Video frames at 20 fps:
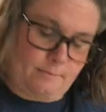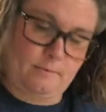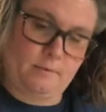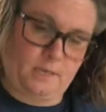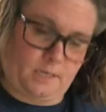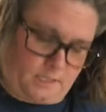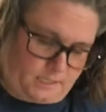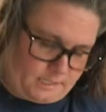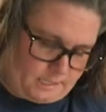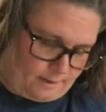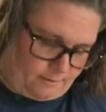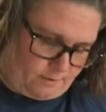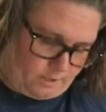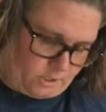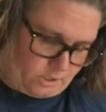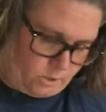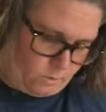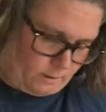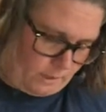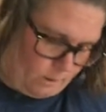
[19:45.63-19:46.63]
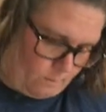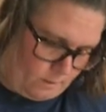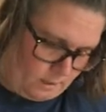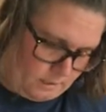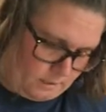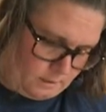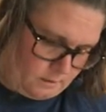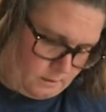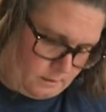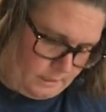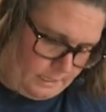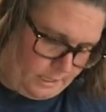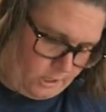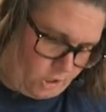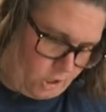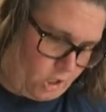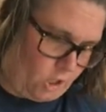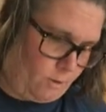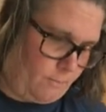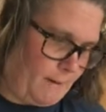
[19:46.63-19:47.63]
The 7-21 liter
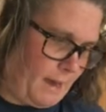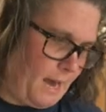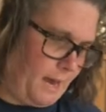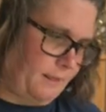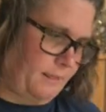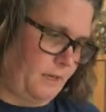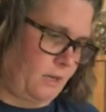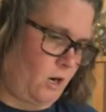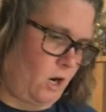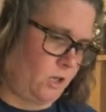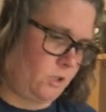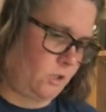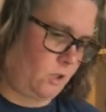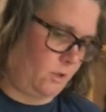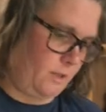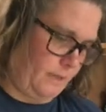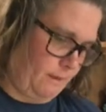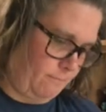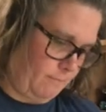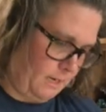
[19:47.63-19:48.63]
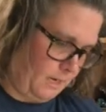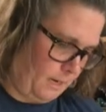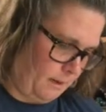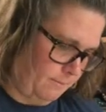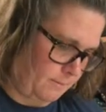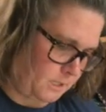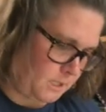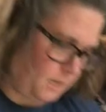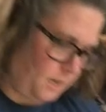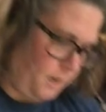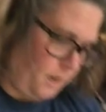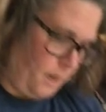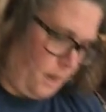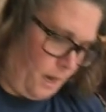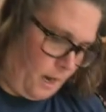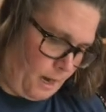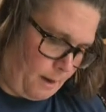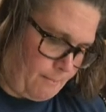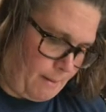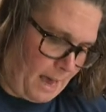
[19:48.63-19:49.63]
Q-Pack that also then becomes
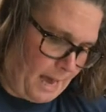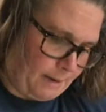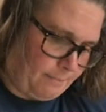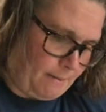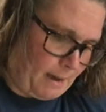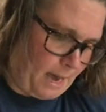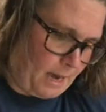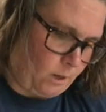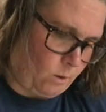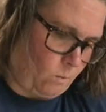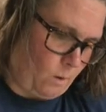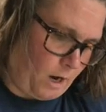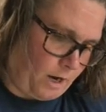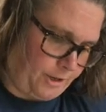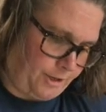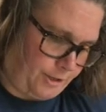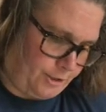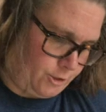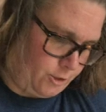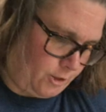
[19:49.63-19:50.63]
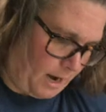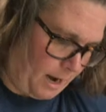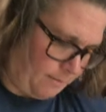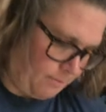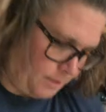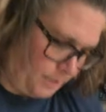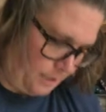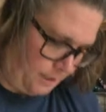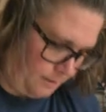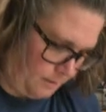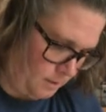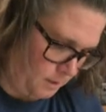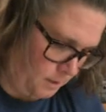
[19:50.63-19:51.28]
a backpack while you're traveling.